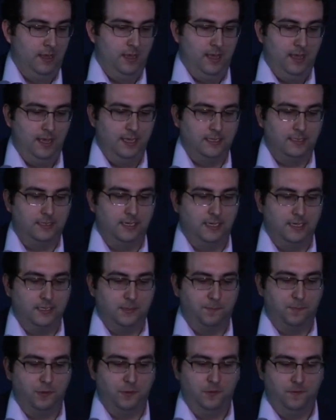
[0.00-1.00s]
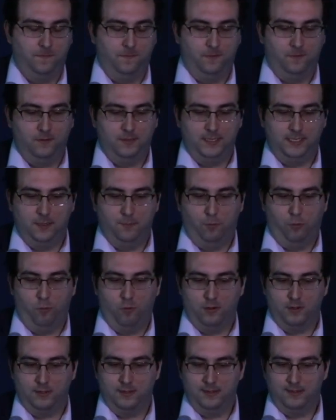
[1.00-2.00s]
is beautiful and
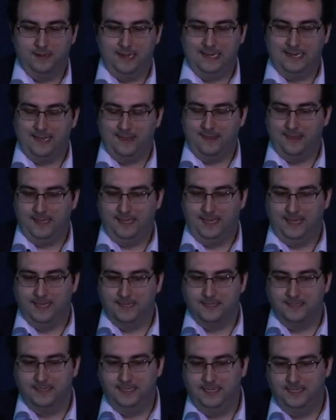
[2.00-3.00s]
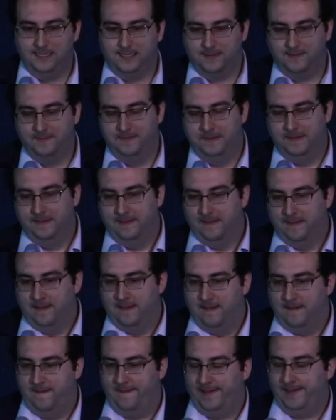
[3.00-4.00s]
important, and I think kids need a
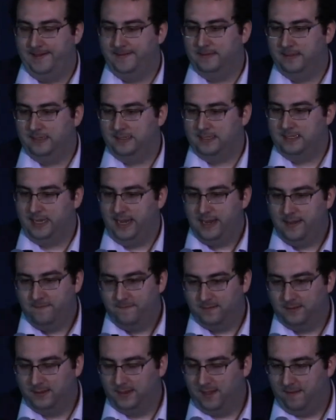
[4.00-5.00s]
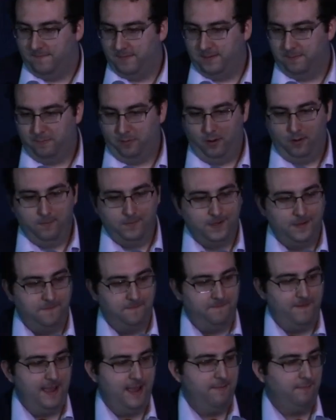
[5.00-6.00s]
safe, loving, permanent
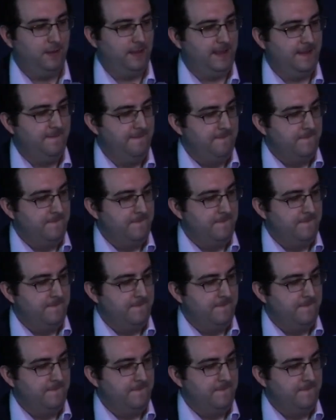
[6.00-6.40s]
family.